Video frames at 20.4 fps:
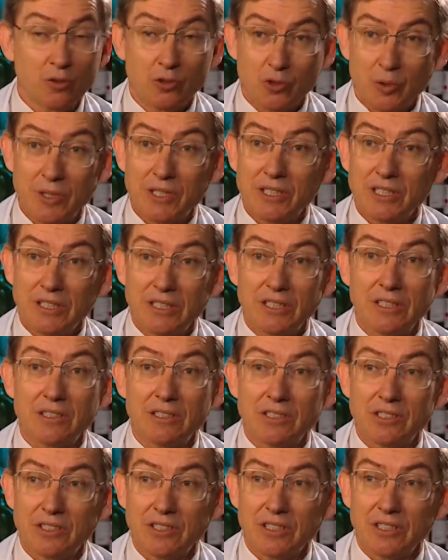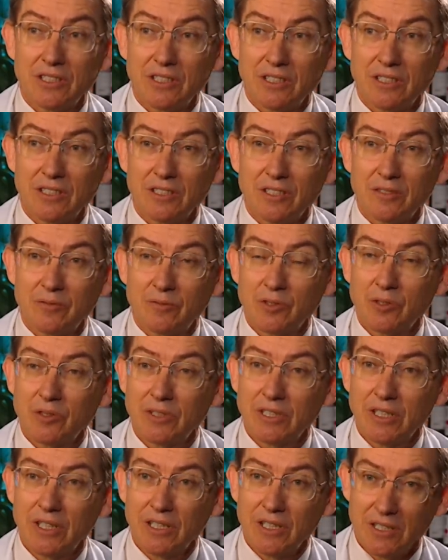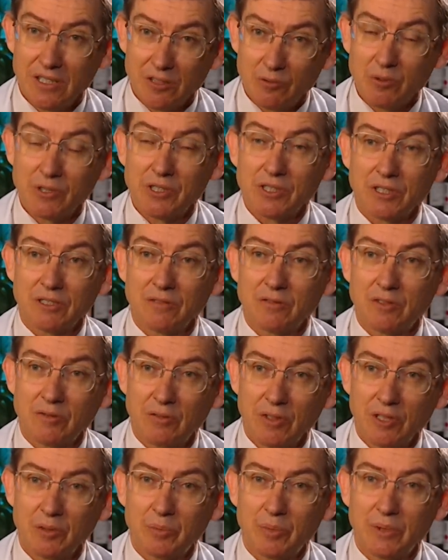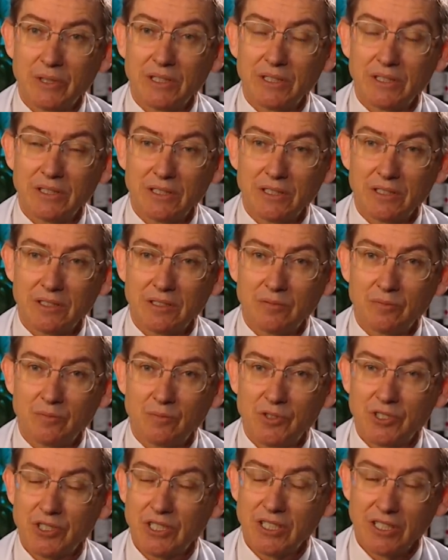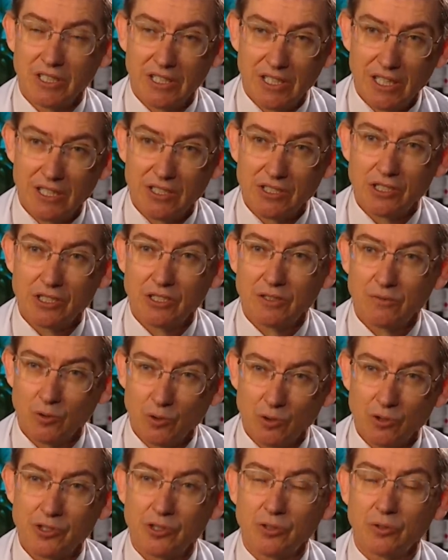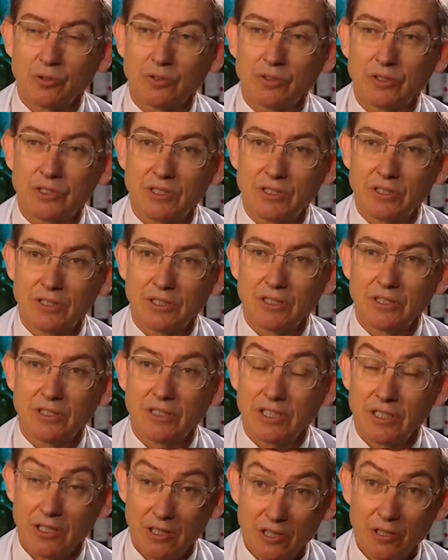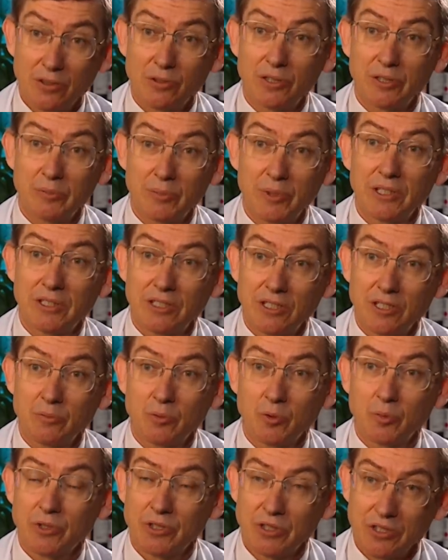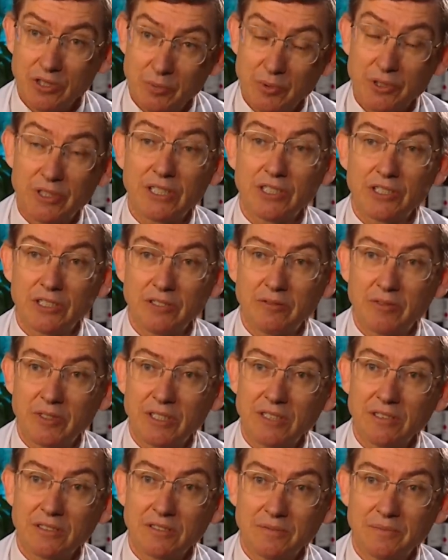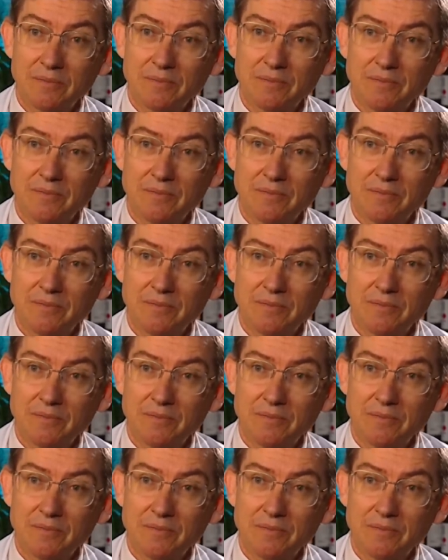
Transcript: or 20 years, they are at very high risk of developing uh, skin cancers of all sorts, uh, including melanoma, which is potentially fatal.